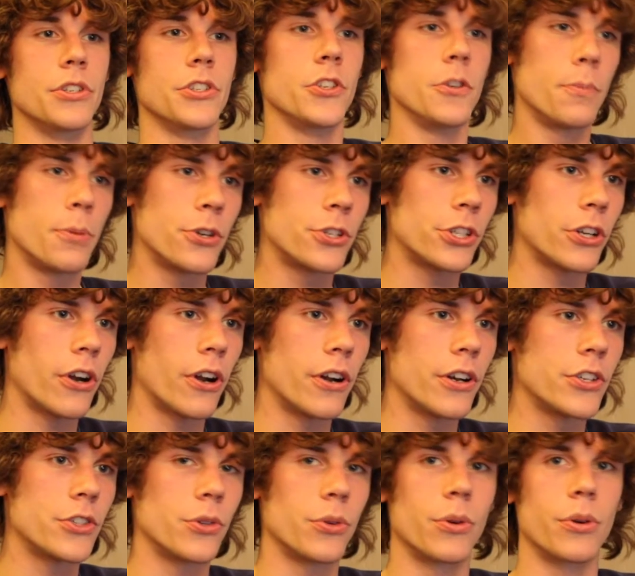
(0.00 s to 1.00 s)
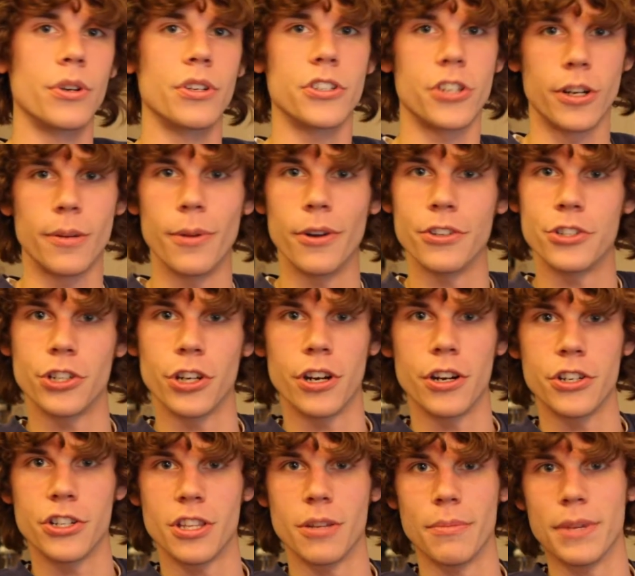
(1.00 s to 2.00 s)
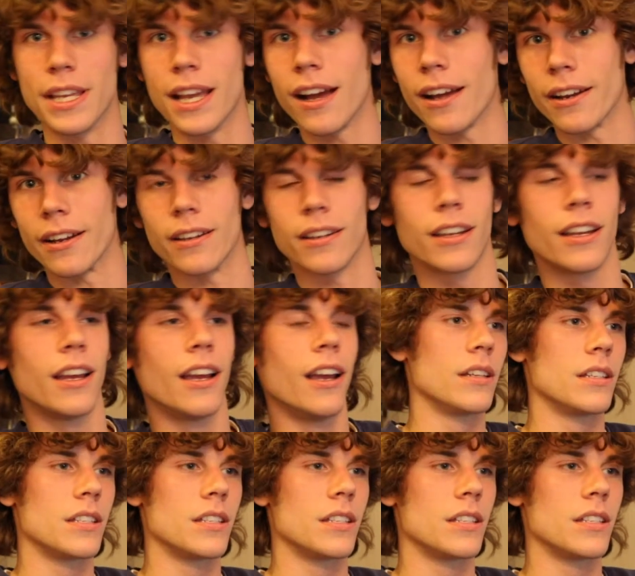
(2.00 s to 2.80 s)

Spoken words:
supercharge or turbocharge the Miata.